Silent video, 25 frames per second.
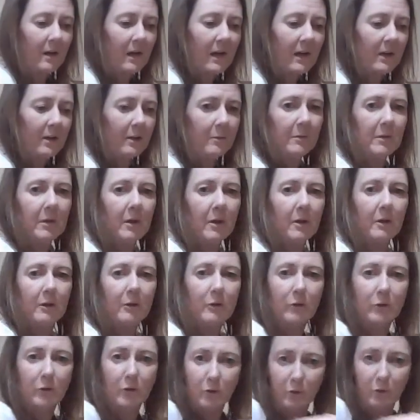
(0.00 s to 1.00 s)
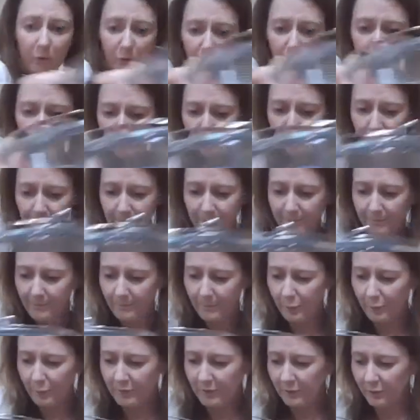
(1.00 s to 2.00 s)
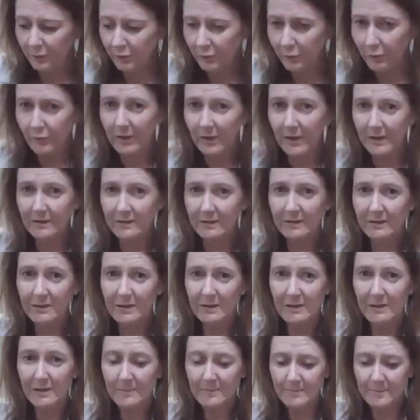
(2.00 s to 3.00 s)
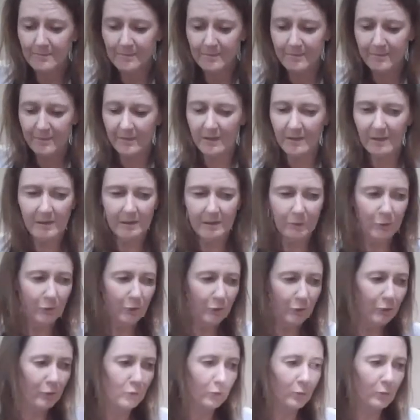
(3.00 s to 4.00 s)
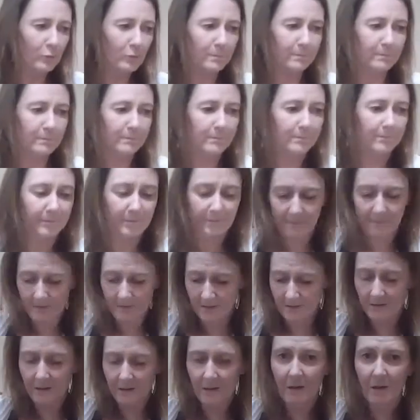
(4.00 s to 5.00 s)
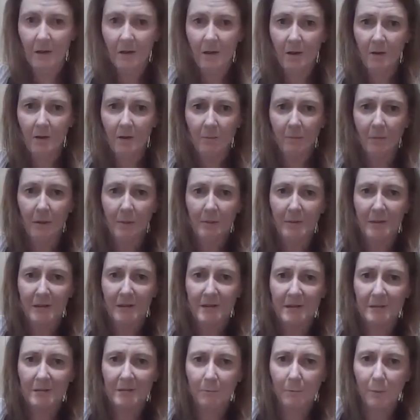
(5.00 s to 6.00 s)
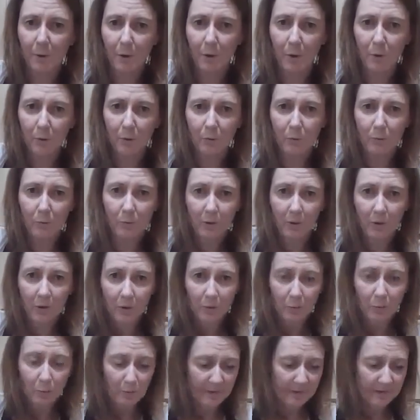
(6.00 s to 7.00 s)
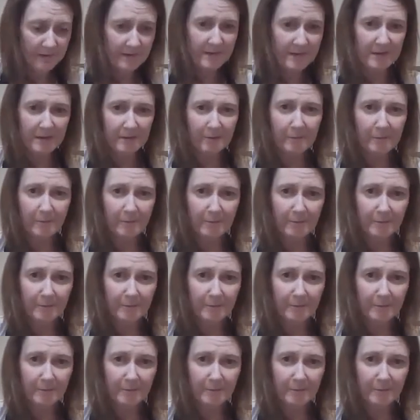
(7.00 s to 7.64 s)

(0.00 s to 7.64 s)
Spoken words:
And I'm going to put it directly into my mixing bowl with a sieve.